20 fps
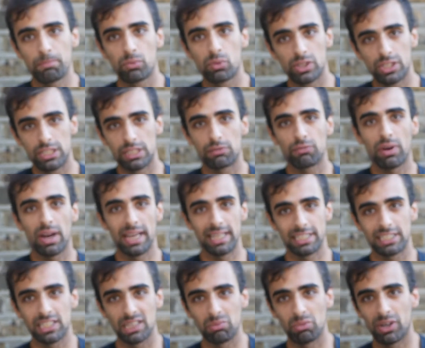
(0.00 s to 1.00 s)
which is
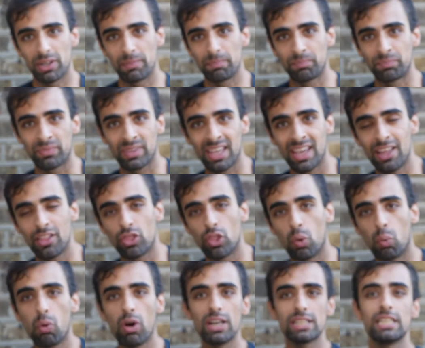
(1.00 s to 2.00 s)
fighting someone,
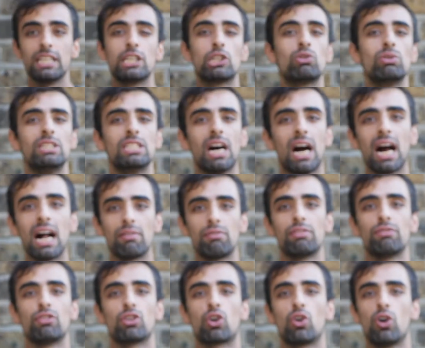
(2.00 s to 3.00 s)
the worst injuries I've
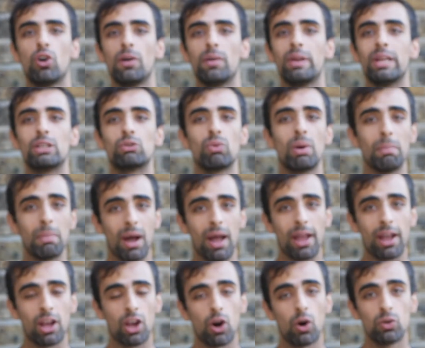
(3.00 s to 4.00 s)
ever got is when
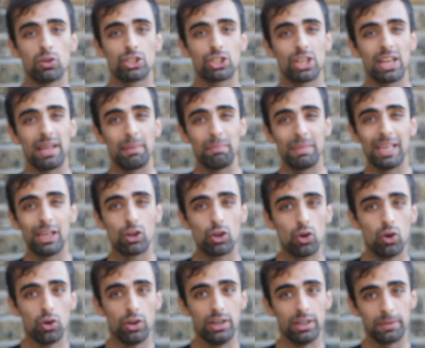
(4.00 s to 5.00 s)
my coach hit me
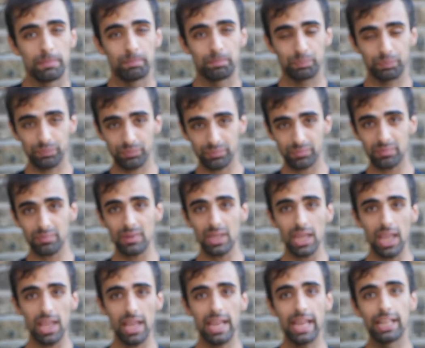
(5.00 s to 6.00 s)
good
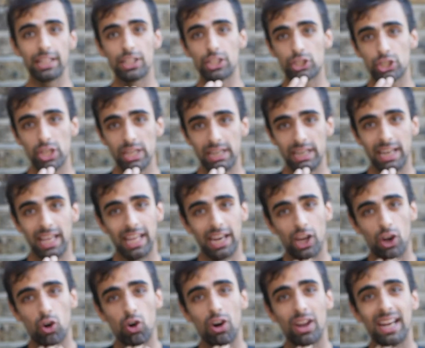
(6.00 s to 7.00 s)
in the chin
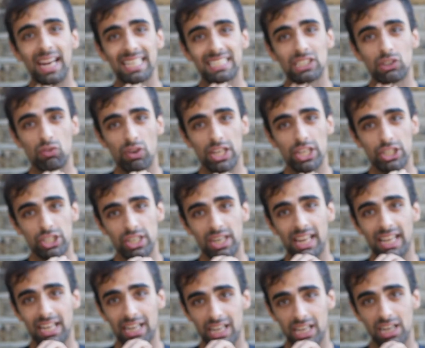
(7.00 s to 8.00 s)
and I got a
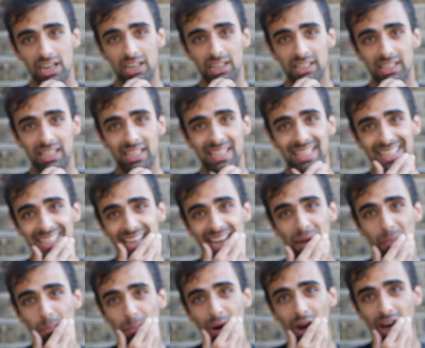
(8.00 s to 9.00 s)
laceration, like a cut,
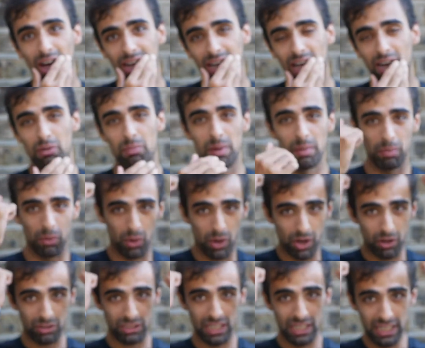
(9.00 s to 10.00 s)
like blood. I remember
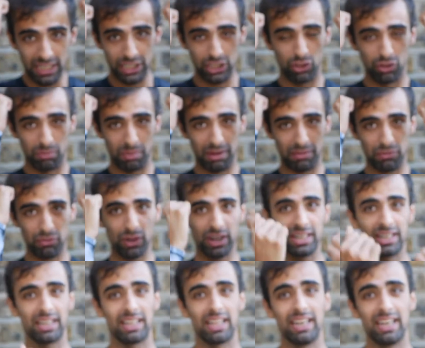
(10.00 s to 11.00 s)
when I was clinching with my
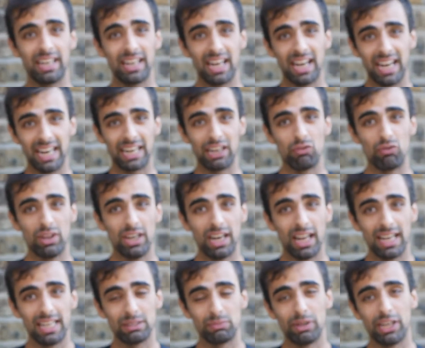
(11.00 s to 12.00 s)
friend, and I didn't
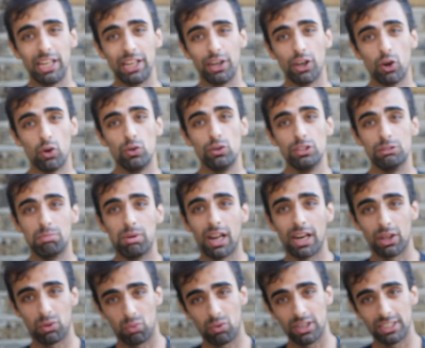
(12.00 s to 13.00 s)
realize, we didn't know whose
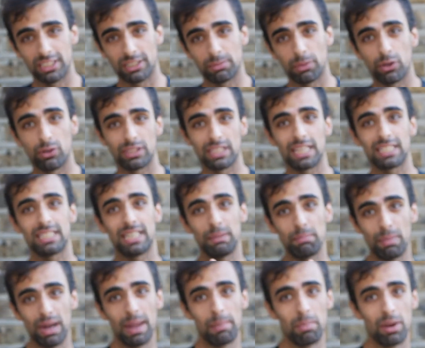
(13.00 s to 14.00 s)
blood it was, but it was actually
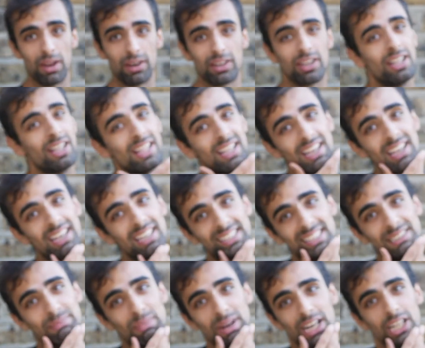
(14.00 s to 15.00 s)
my blood,
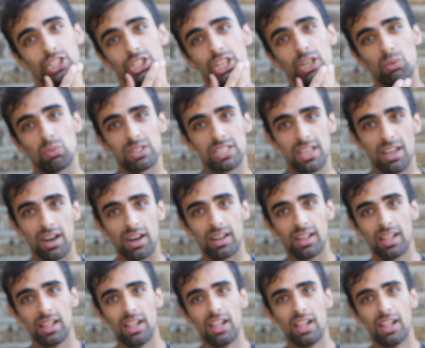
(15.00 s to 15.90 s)
because my chin was cut.